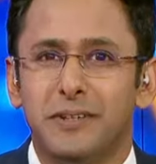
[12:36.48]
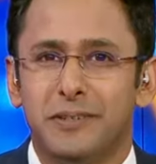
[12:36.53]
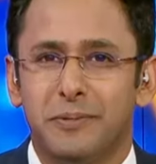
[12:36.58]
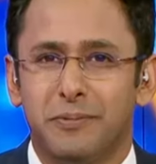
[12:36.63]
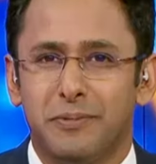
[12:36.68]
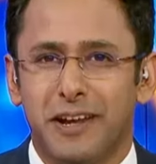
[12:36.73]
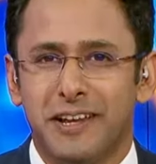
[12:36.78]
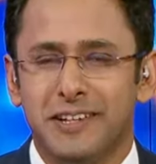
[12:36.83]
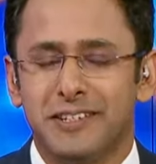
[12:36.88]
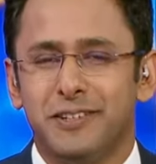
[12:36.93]
be
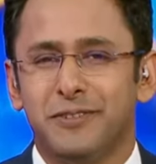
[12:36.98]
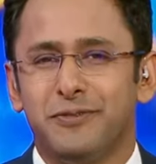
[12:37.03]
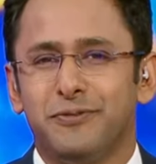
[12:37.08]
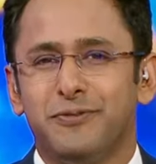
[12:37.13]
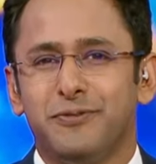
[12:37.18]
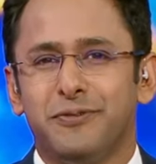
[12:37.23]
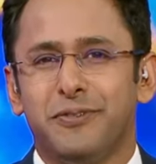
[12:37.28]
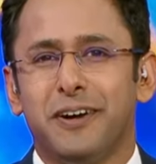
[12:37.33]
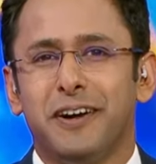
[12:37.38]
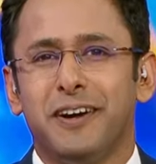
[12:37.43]
surprised if
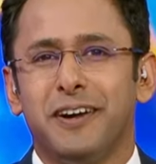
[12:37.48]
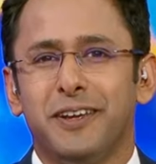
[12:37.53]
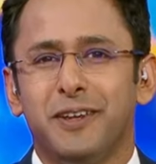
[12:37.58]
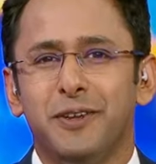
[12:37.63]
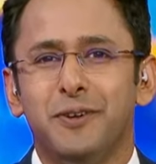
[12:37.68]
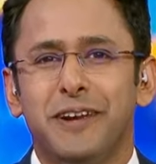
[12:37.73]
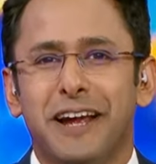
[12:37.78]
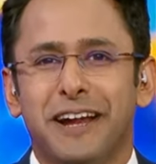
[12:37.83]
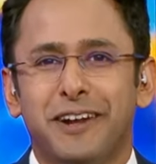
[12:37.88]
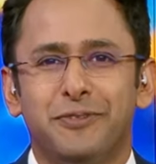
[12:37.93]
uh,
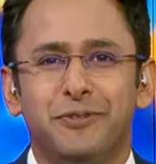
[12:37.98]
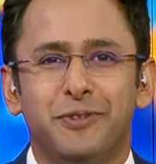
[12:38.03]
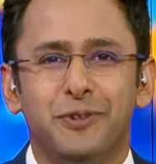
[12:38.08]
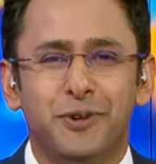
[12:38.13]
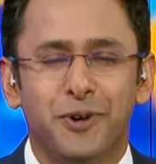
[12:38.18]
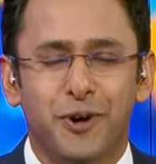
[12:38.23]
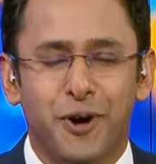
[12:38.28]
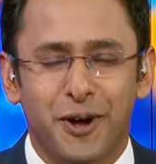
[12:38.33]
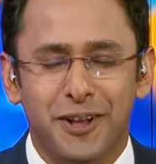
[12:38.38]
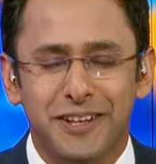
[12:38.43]
you get a few
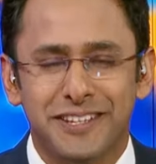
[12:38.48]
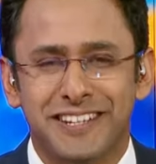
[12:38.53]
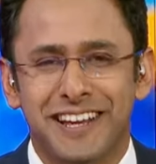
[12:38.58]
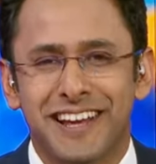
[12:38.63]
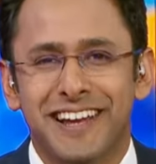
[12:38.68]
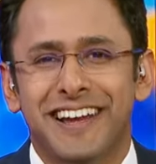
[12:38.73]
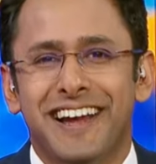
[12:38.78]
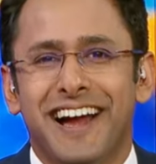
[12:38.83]
calls.